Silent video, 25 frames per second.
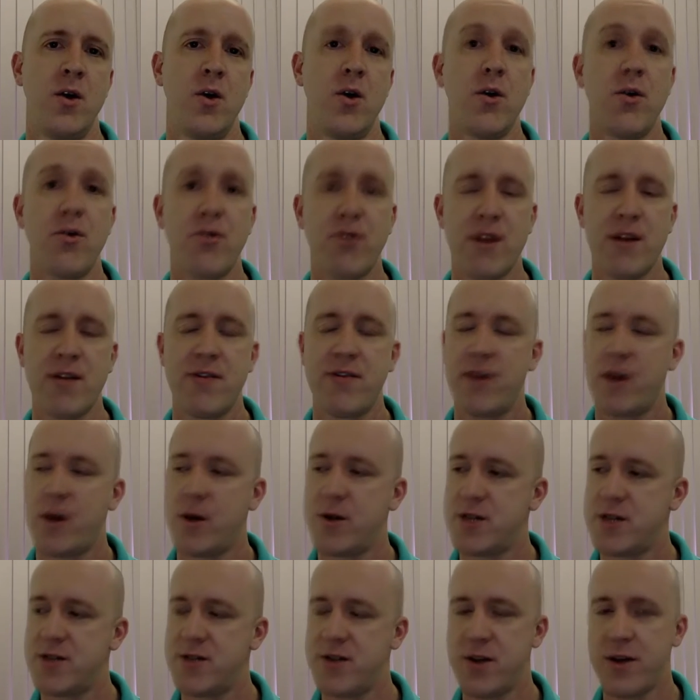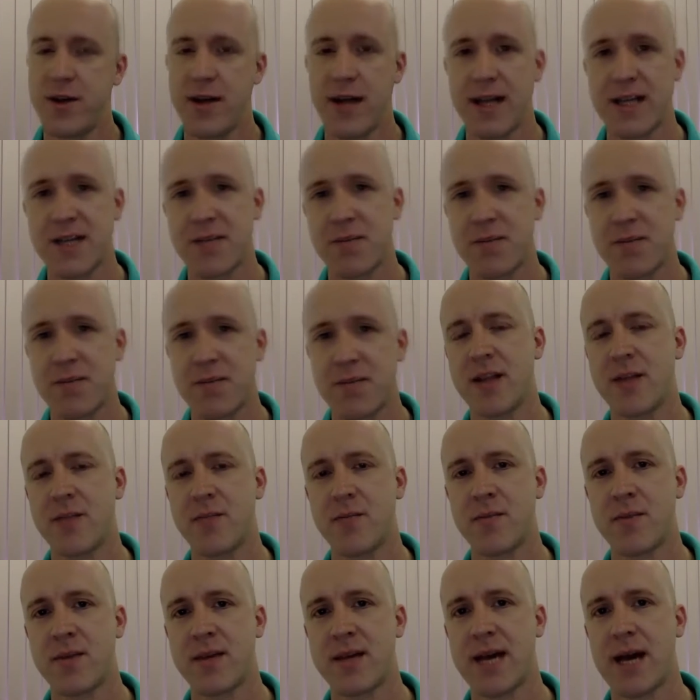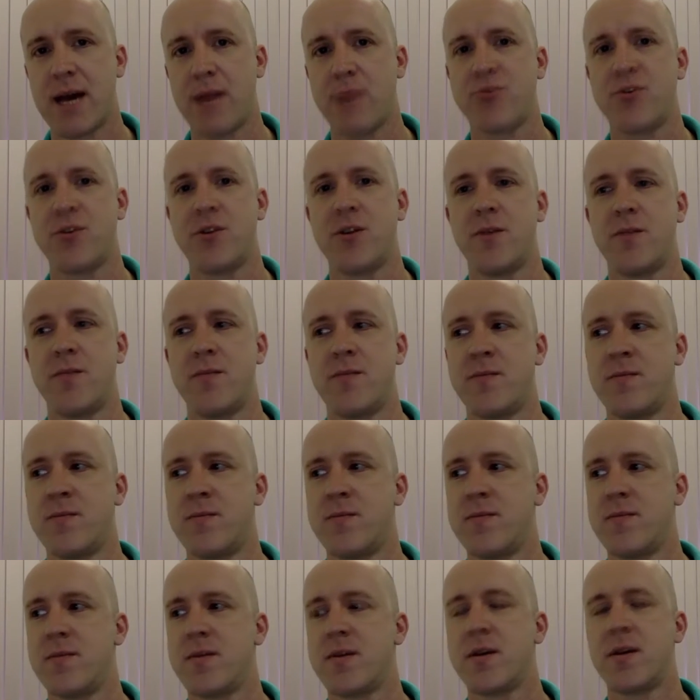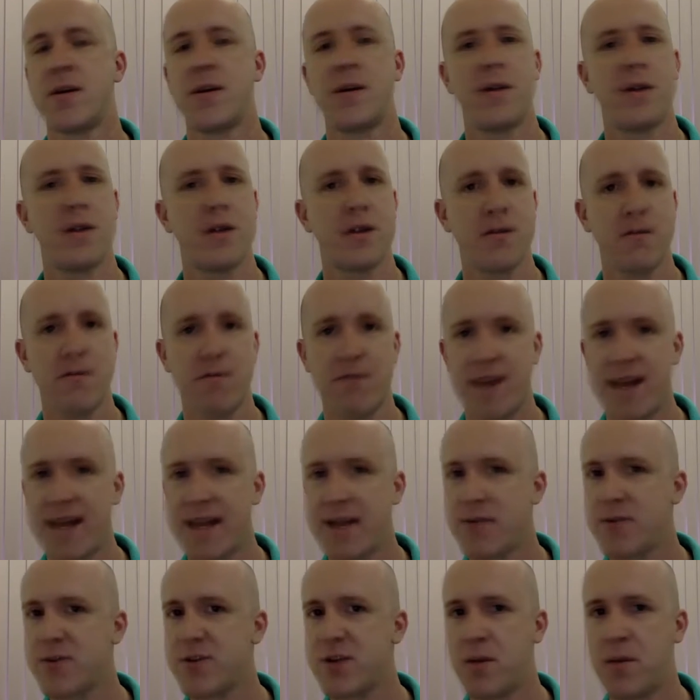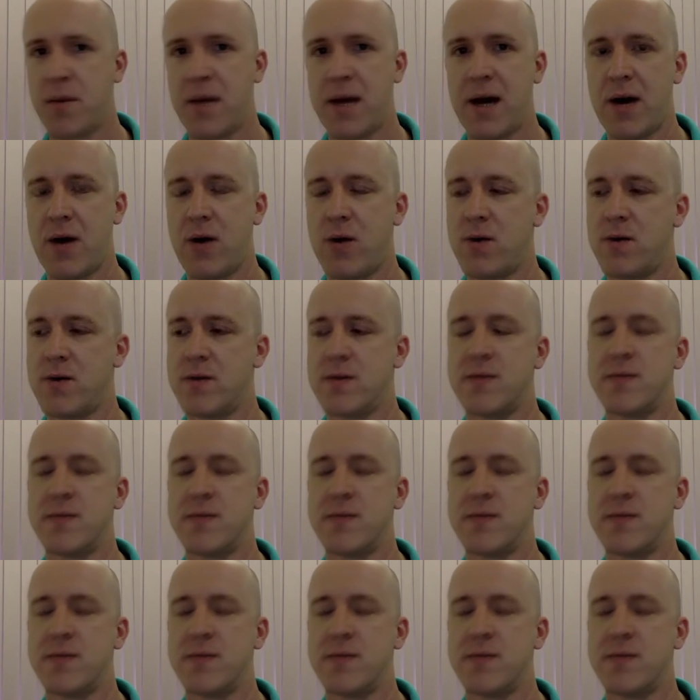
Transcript: All three of those, if you can explain them, capture them, convey them somehow,